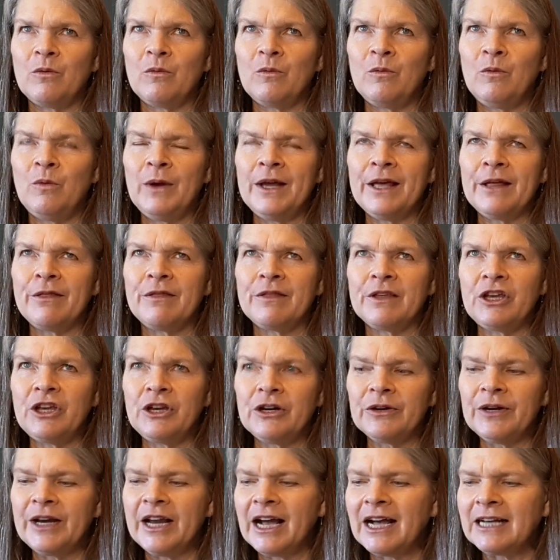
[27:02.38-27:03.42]
with
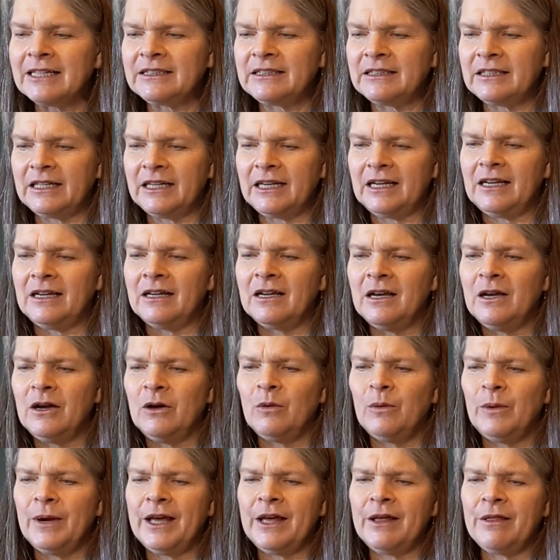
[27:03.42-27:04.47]
curiosity,
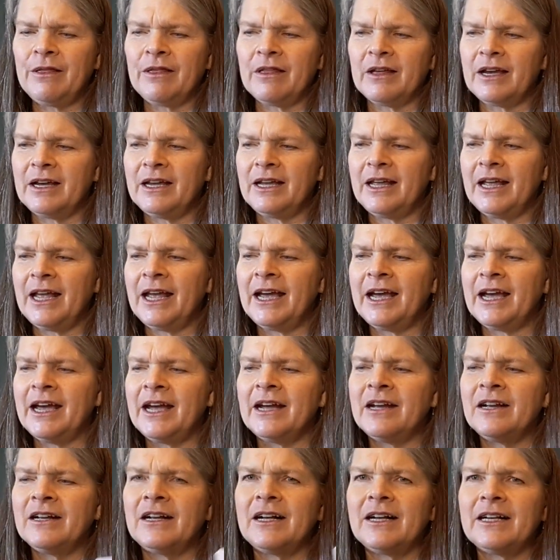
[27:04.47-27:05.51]
with
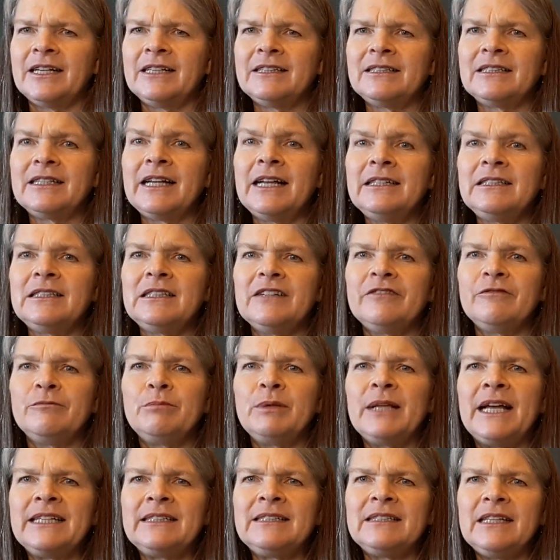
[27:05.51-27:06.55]
a sense of
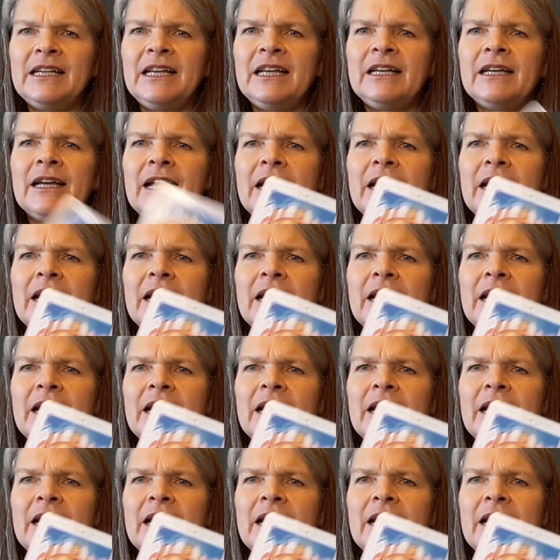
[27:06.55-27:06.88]
blessing